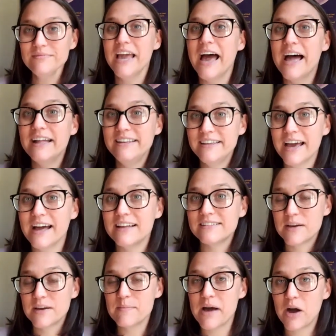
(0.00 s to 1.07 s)
And yet
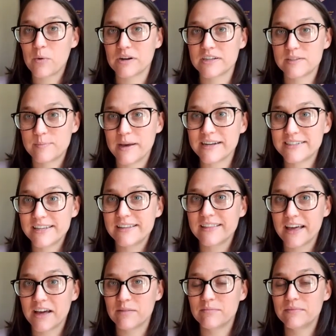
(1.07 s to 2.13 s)
somehow we're expecting
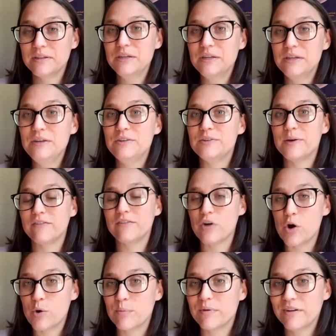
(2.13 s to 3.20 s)
them to have
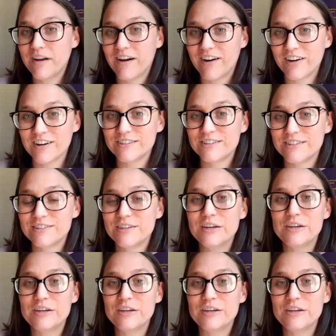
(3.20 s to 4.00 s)
open hearts,